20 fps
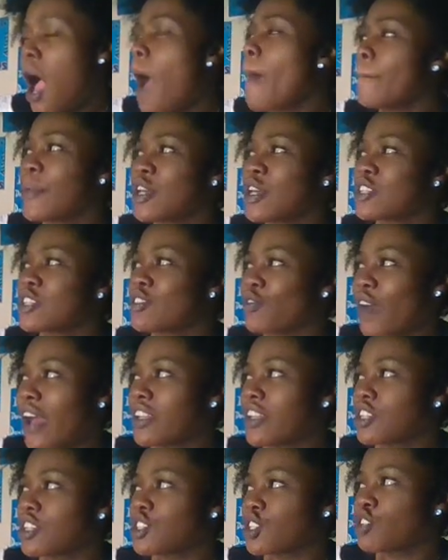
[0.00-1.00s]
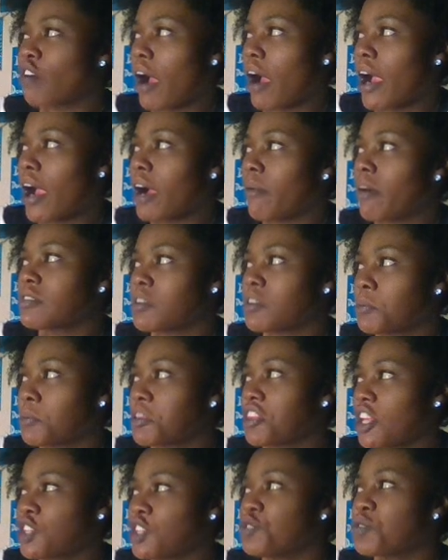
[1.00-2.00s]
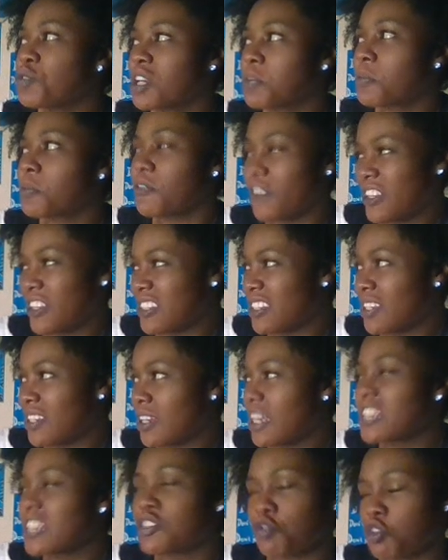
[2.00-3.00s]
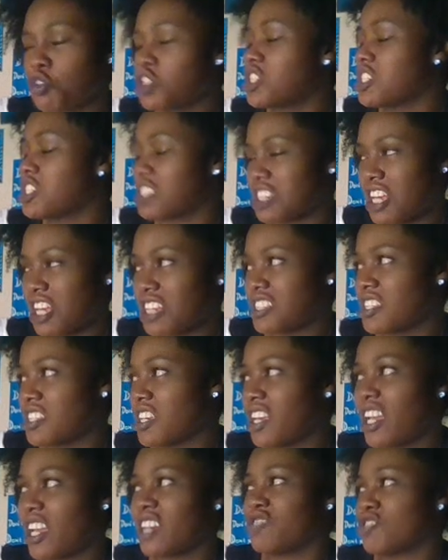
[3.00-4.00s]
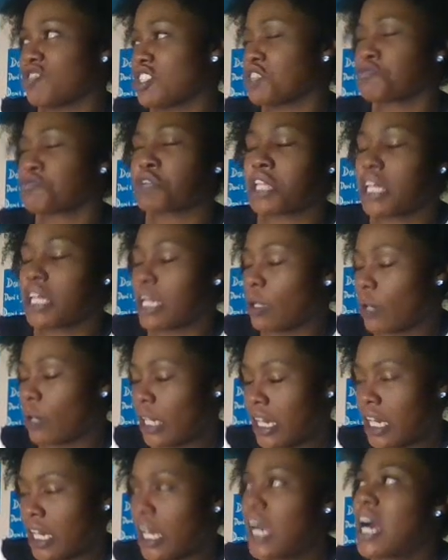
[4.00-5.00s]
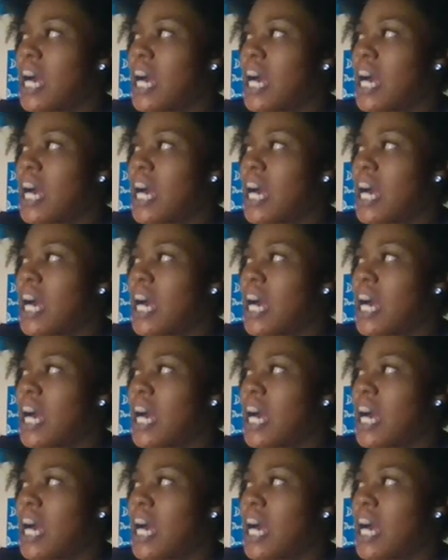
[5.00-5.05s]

Because the fact that you're crying about something that you could have prevented is really disgusting and just really annoying.